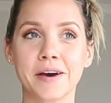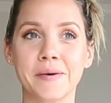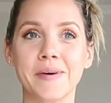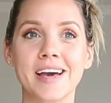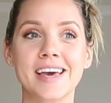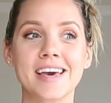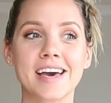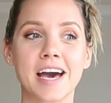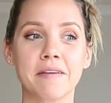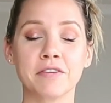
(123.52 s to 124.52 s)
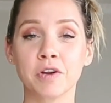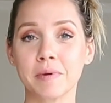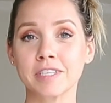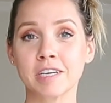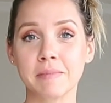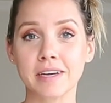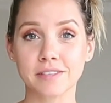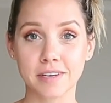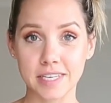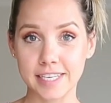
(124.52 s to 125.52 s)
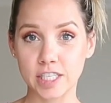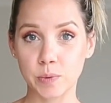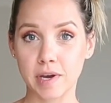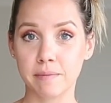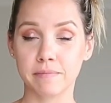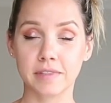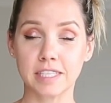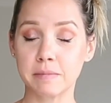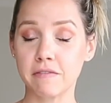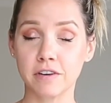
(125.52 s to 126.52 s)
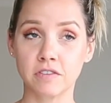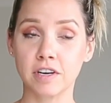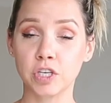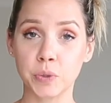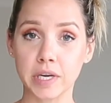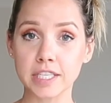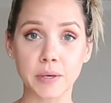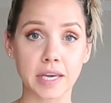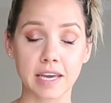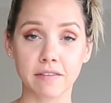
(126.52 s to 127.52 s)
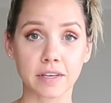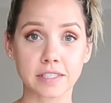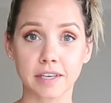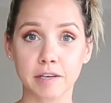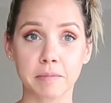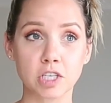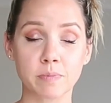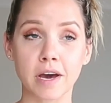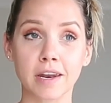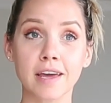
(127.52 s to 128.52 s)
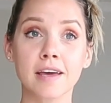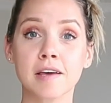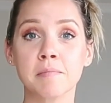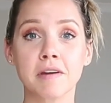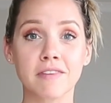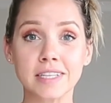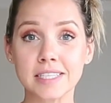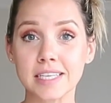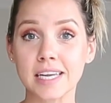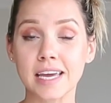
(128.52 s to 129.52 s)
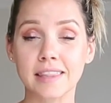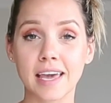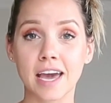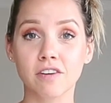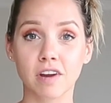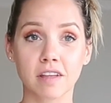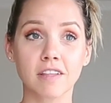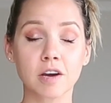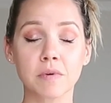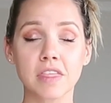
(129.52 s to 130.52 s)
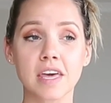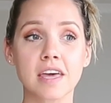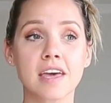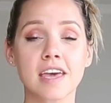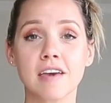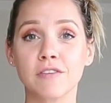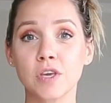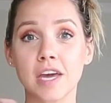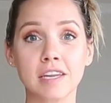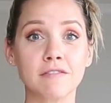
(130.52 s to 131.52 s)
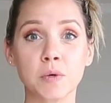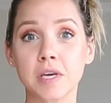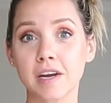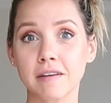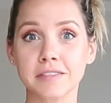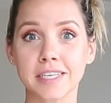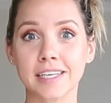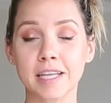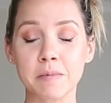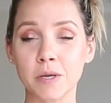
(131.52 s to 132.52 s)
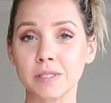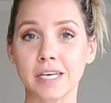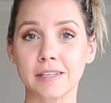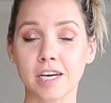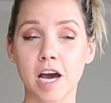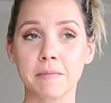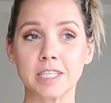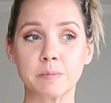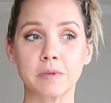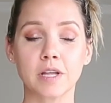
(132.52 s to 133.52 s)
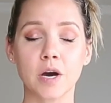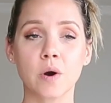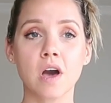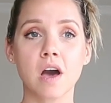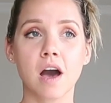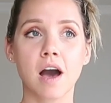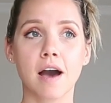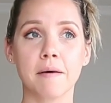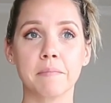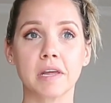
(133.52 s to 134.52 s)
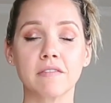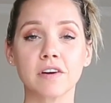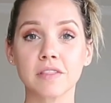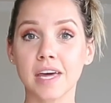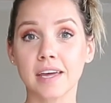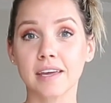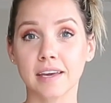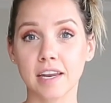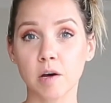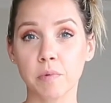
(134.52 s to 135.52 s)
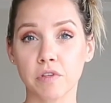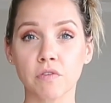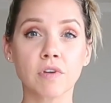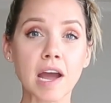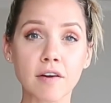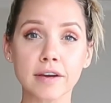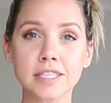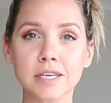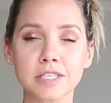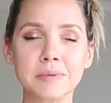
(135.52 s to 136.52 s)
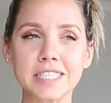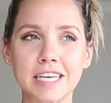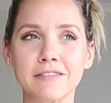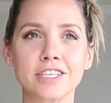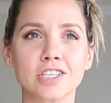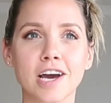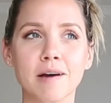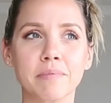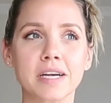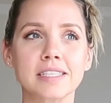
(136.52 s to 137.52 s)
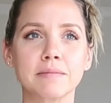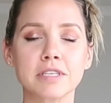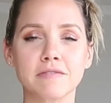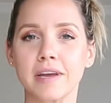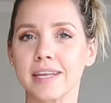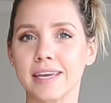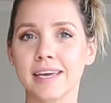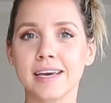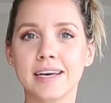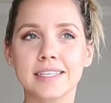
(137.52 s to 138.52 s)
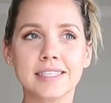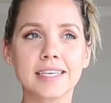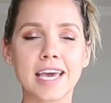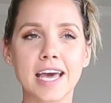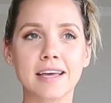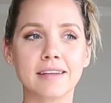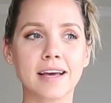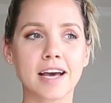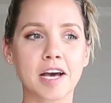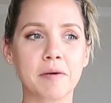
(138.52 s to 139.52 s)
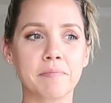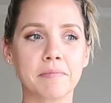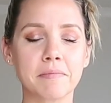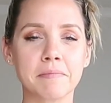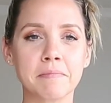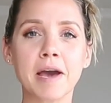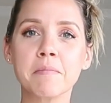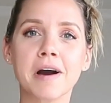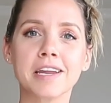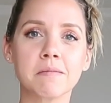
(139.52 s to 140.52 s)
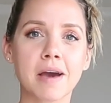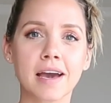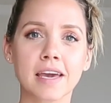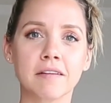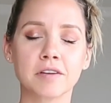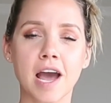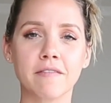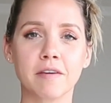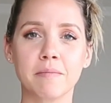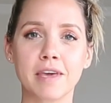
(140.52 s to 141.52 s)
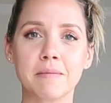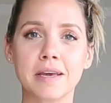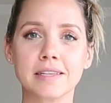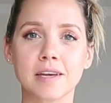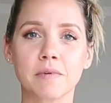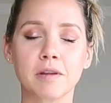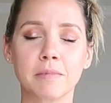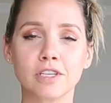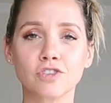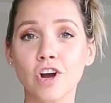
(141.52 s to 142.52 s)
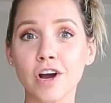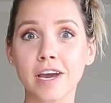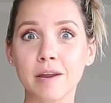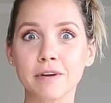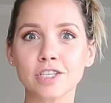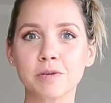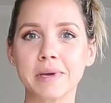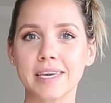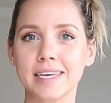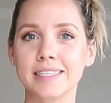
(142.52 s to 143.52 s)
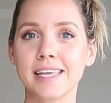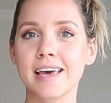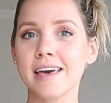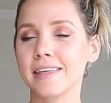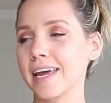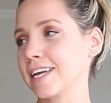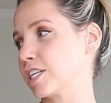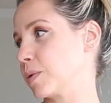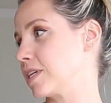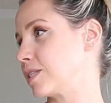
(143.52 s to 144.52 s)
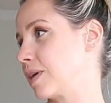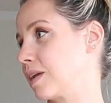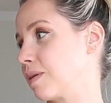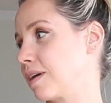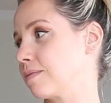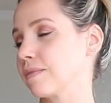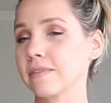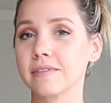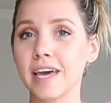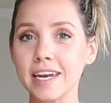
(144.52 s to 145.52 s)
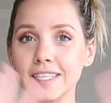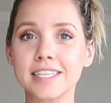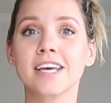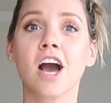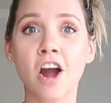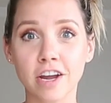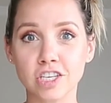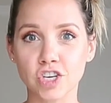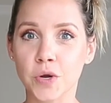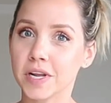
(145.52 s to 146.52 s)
So uh, if you don't know what I'm talking about, it's called E2M. This is my first round doing it, so I can't really tell you much about it. My friends did it and they had great luck with it. If you, any of you here have done it, let me know down in the comments below. Um, but I've heard that it can help with your thyroid, so I just wanted to give it a shot. Plus, I'm just ready to get um, my body back after having babies. I want to be strong and I want to show my kids that I can do it. So anyway, that is our intro.